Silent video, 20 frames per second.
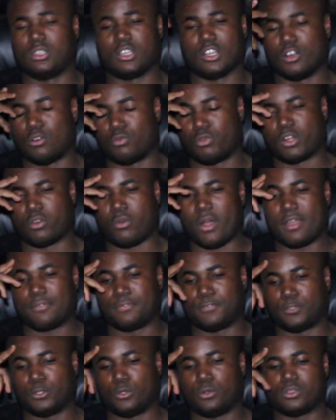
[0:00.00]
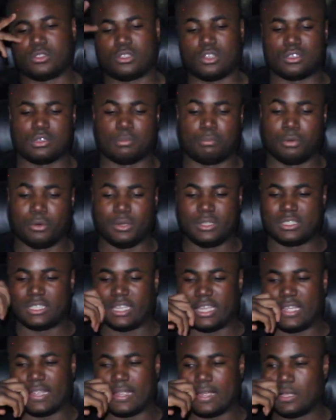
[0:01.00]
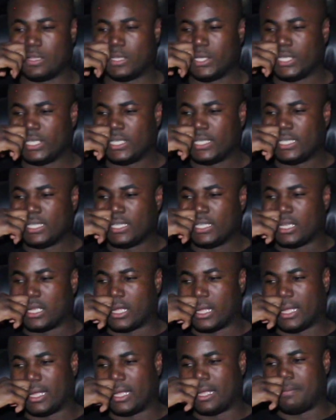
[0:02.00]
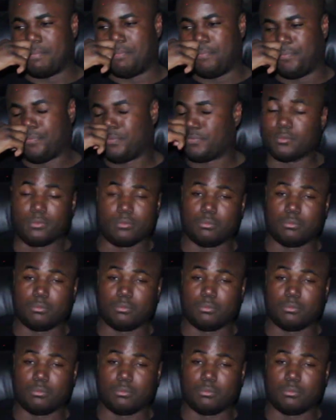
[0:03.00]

you know, regretful, it was disappointing, um,